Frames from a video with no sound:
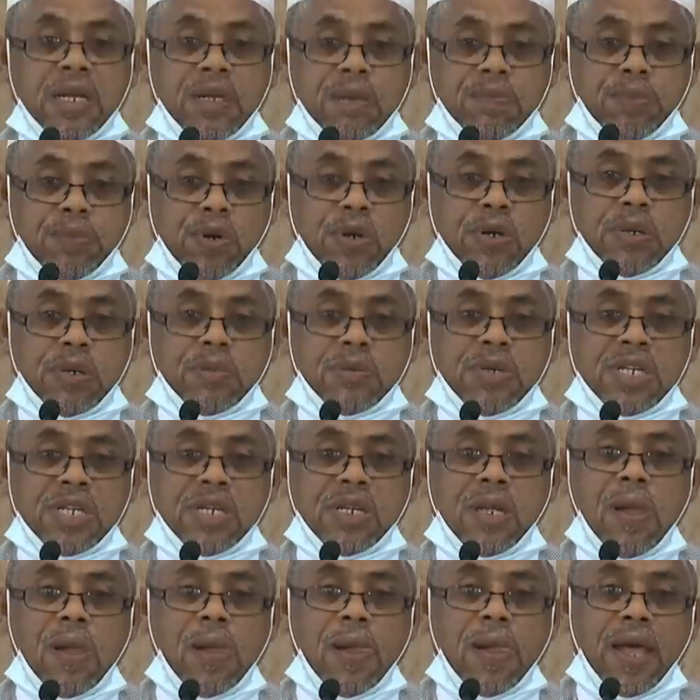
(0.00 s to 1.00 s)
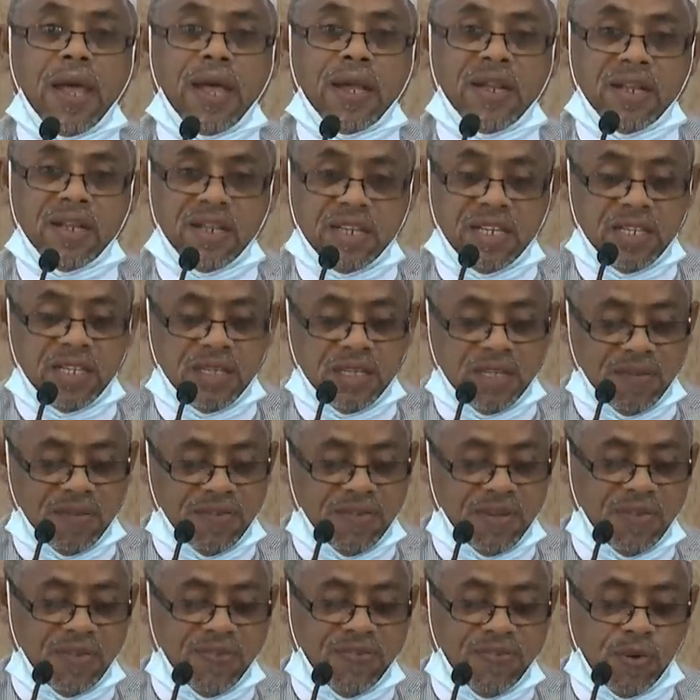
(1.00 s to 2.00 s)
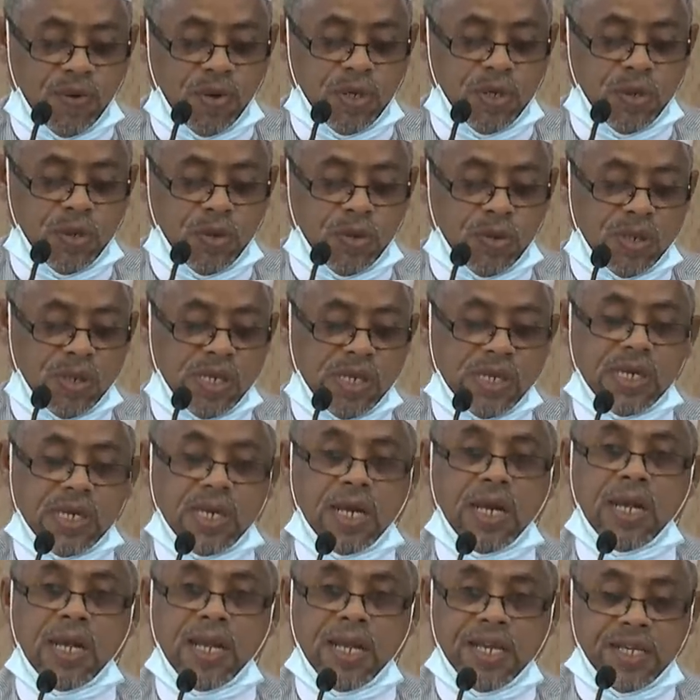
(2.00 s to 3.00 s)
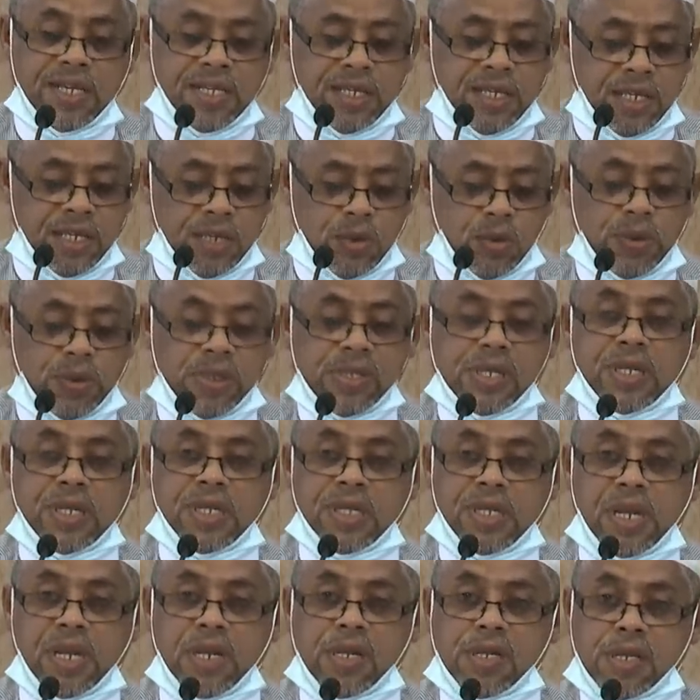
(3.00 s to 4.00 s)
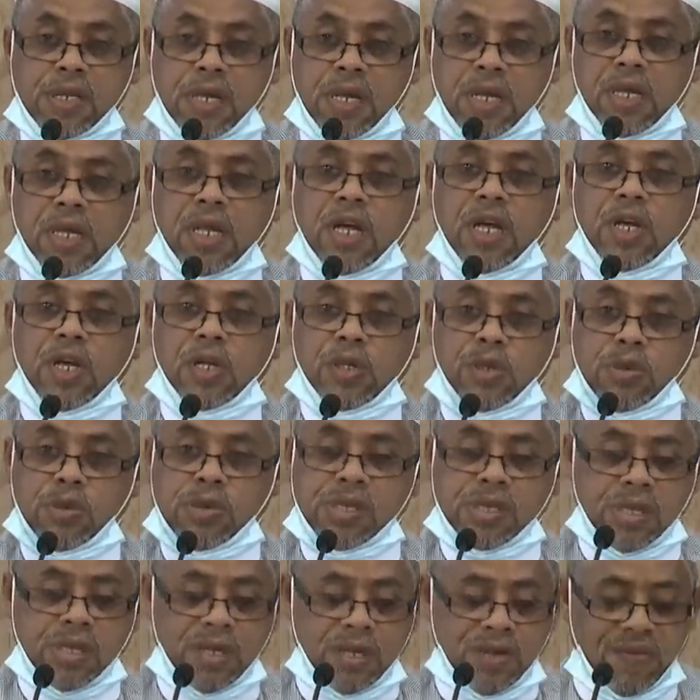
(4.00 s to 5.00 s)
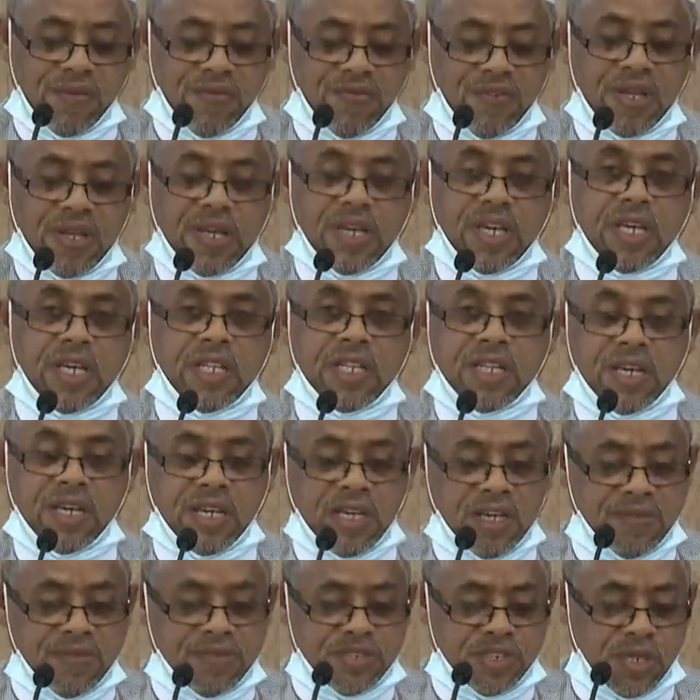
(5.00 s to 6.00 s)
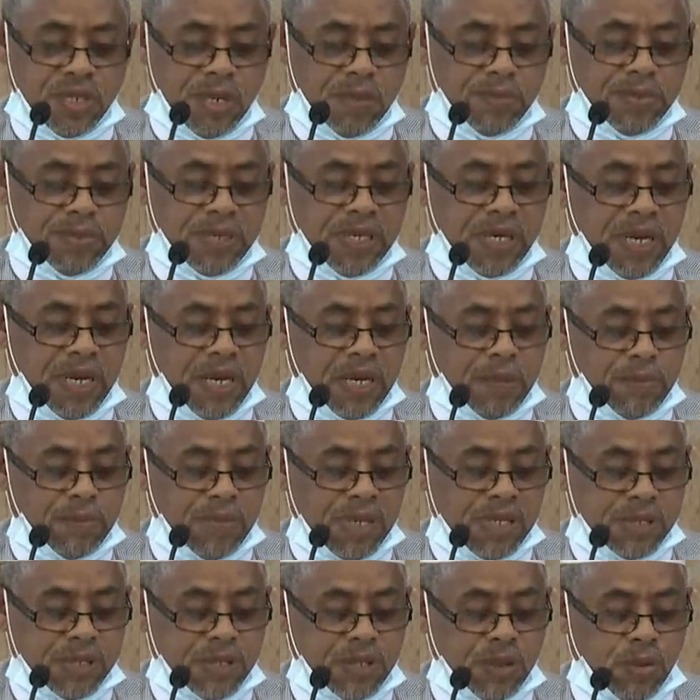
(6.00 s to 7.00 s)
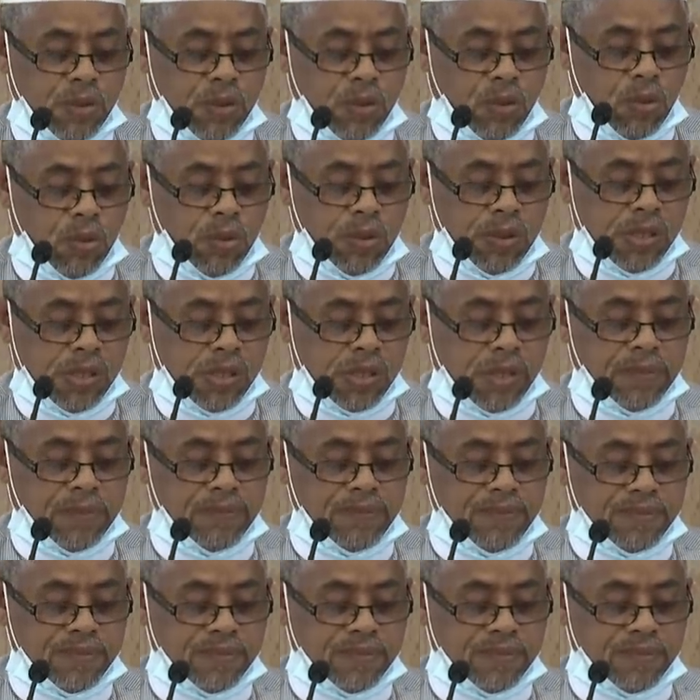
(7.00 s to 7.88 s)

an appointment and an interview for you. A lady who is interested to serve in the gift shop here at Masjid al-Quds.